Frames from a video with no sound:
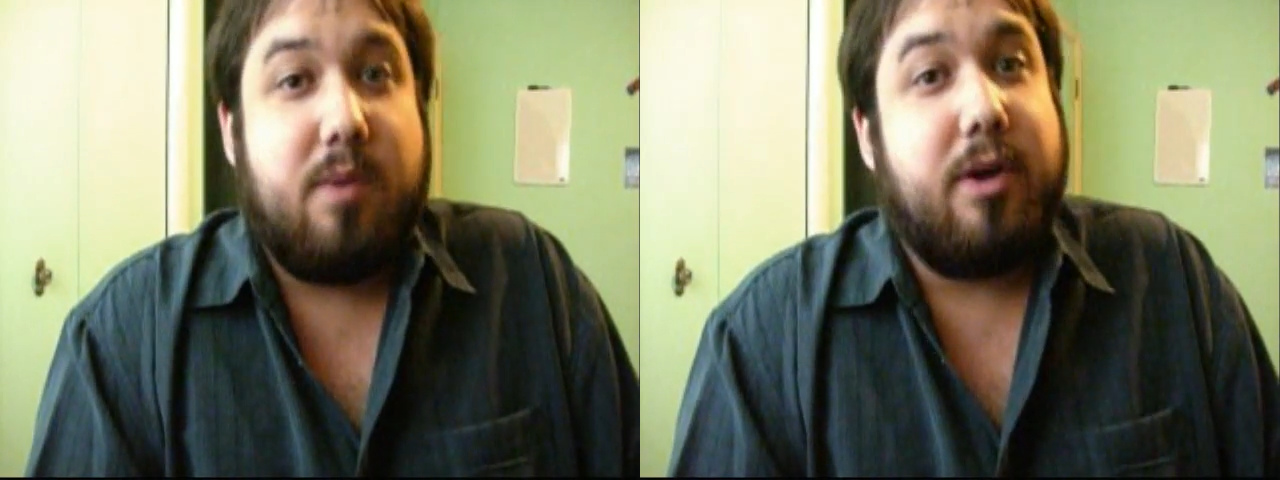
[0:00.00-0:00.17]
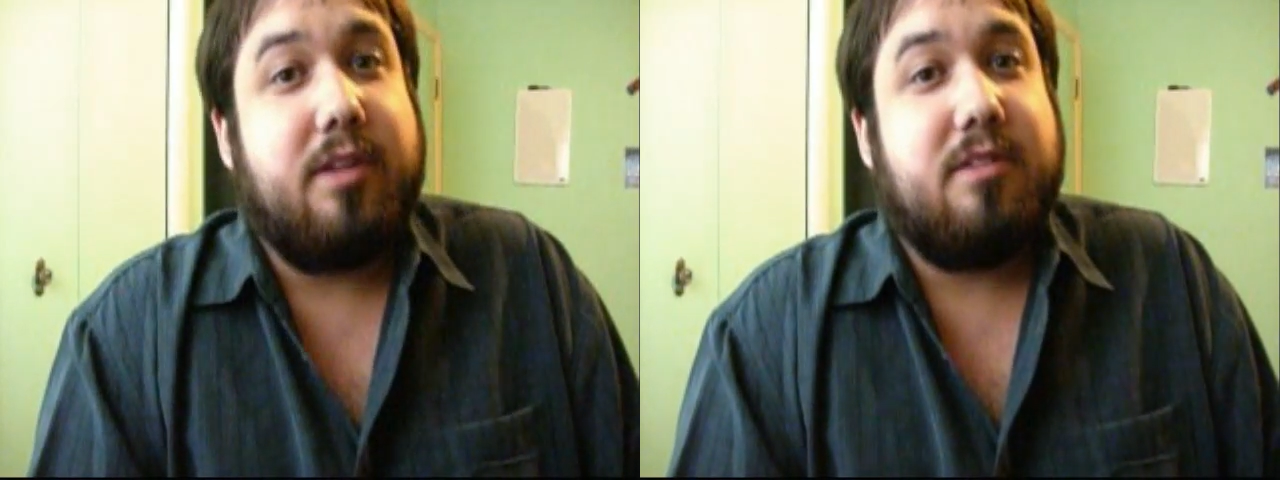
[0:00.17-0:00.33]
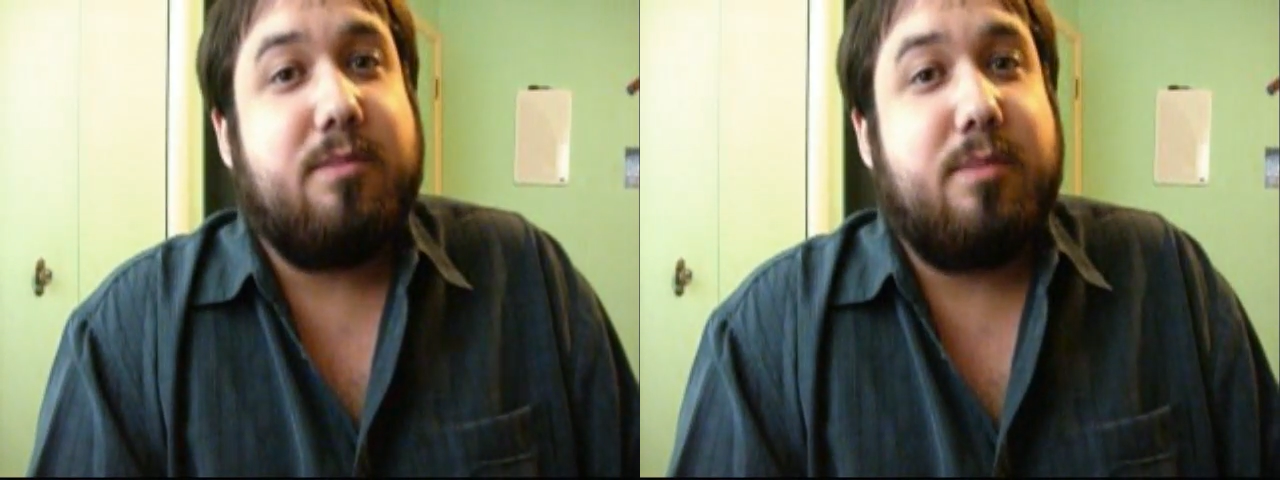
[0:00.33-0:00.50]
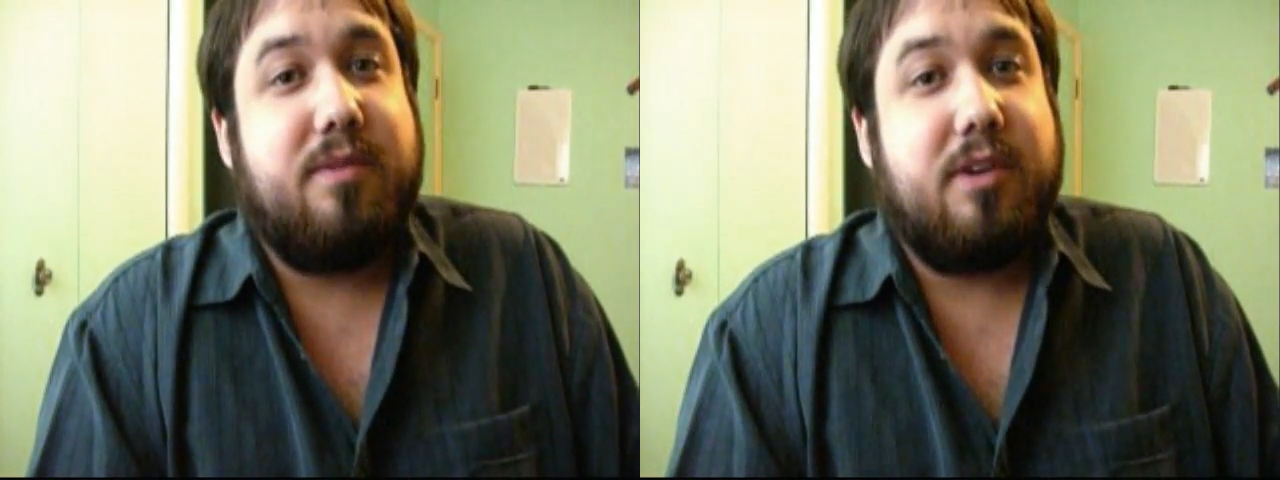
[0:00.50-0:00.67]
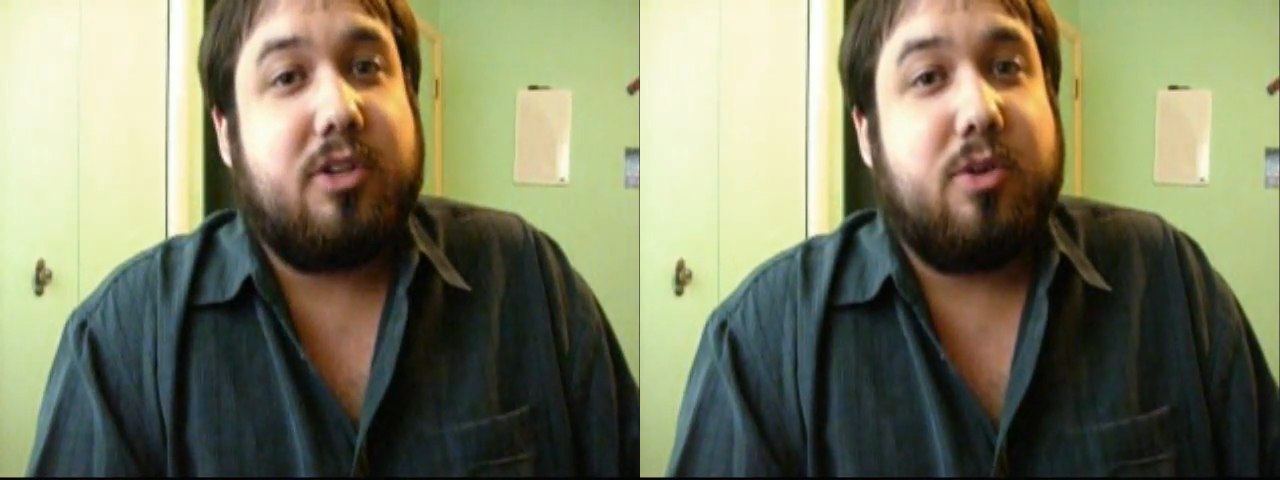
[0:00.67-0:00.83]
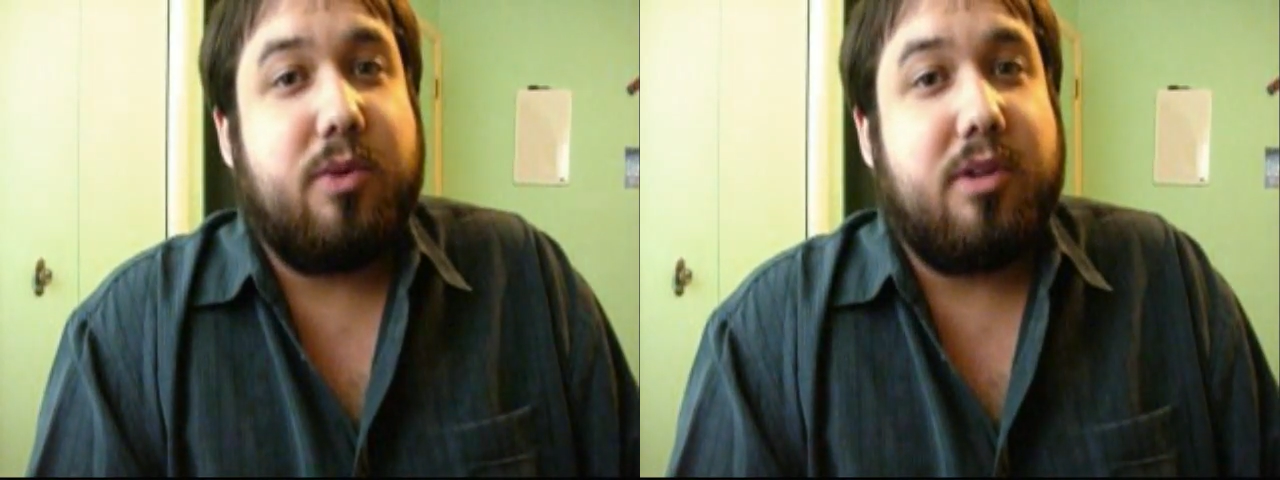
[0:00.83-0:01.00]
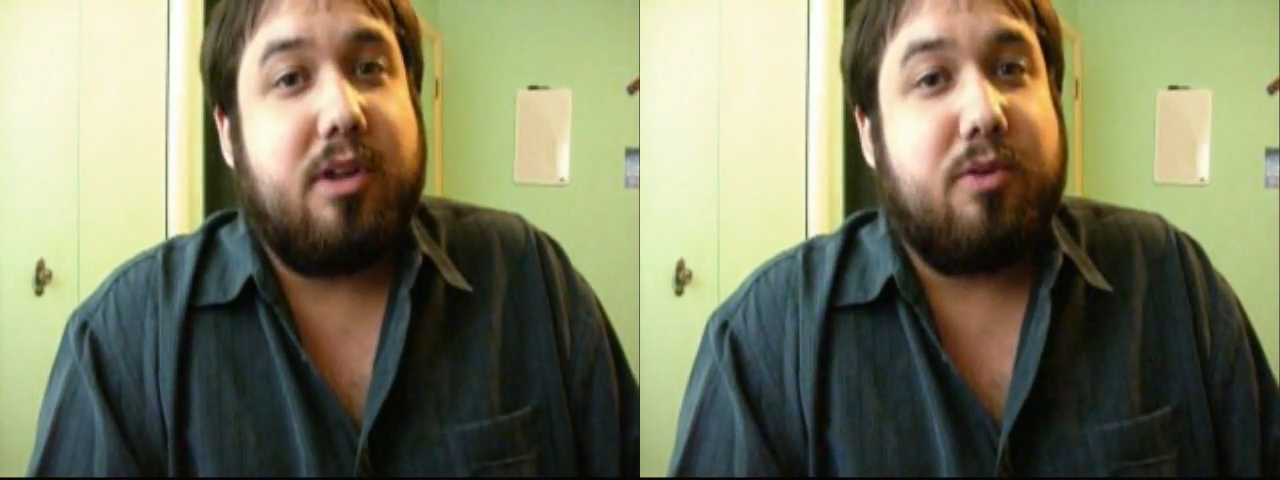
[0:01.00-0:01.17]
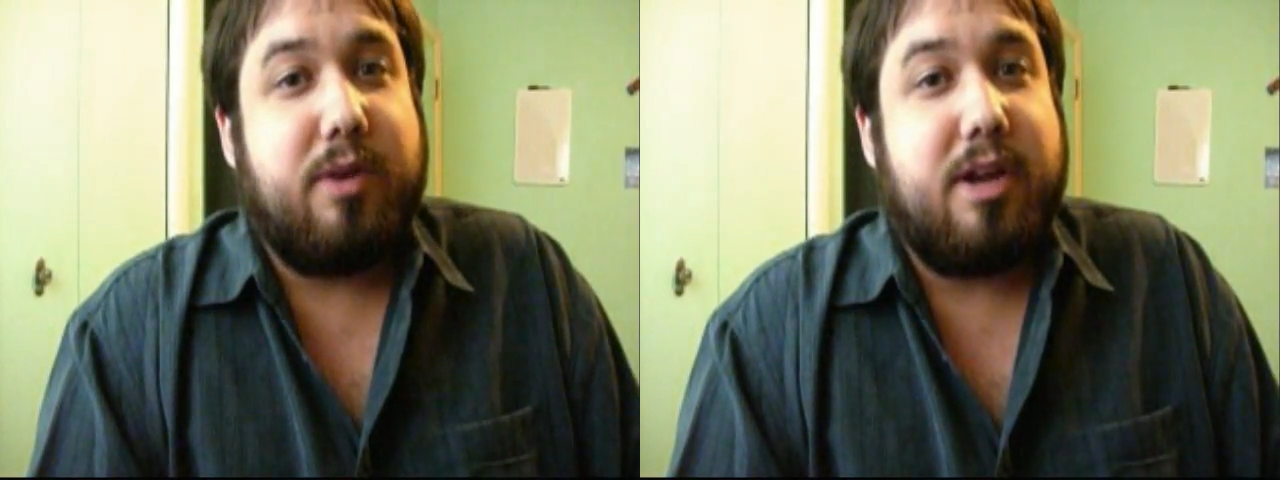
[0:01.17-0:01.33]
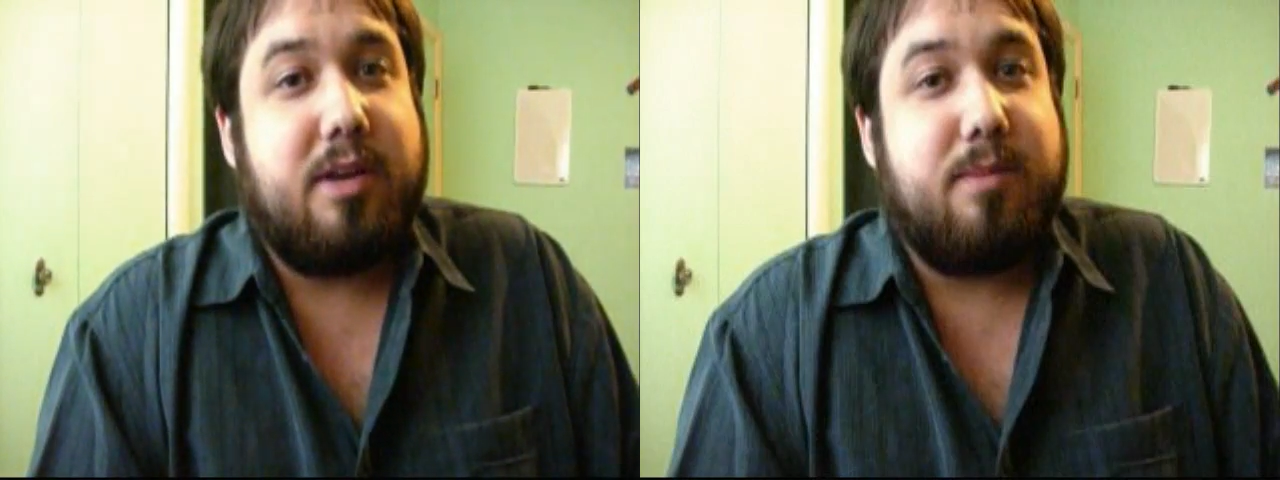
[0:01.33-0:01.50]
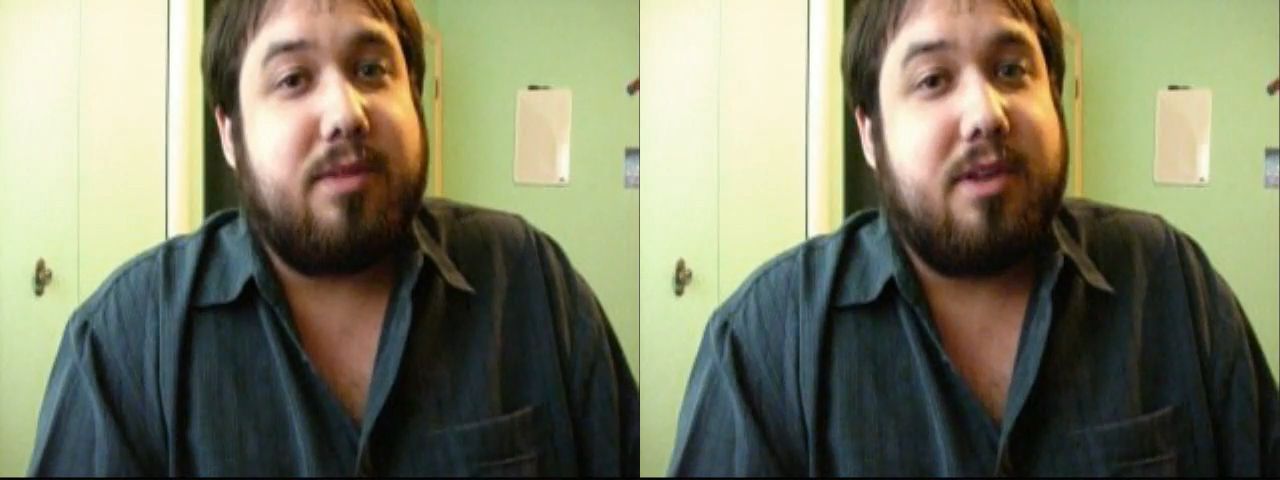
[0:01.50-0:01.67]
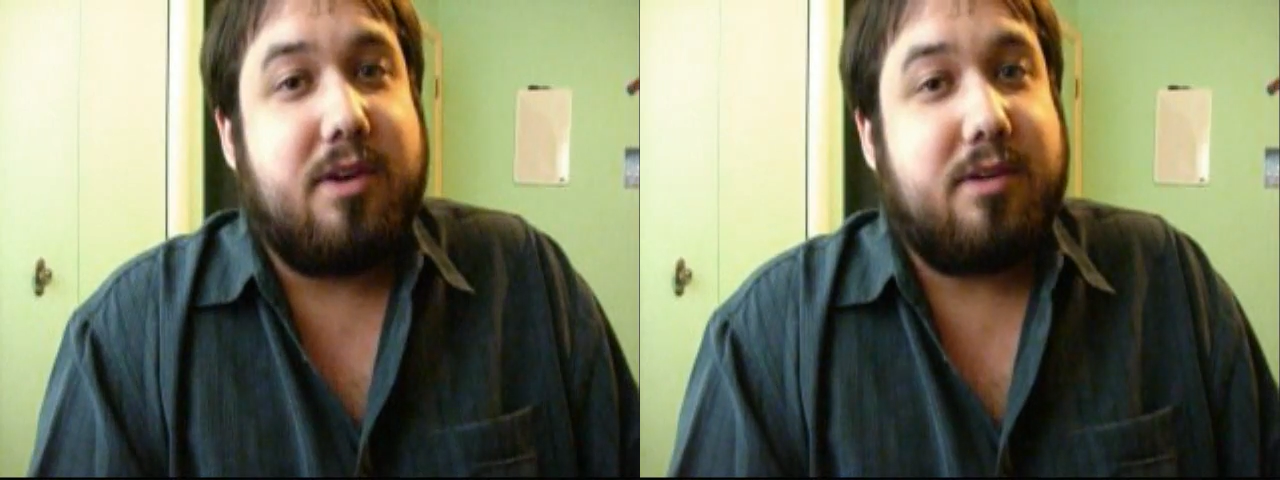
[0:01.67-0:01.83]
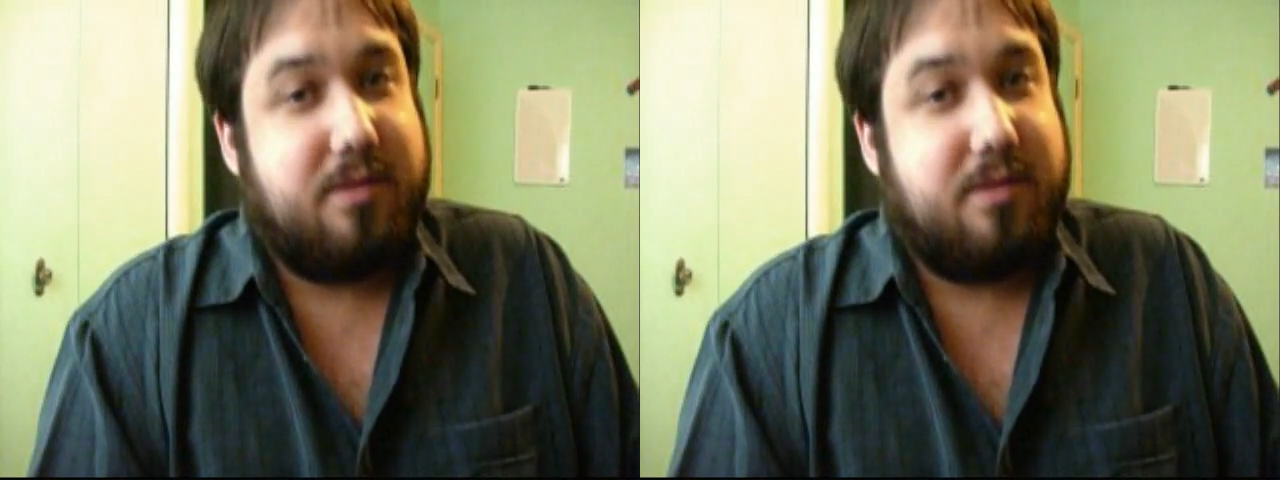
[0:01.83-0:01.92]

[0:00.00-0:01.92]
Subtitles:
Well, this has been Victor with another random thought.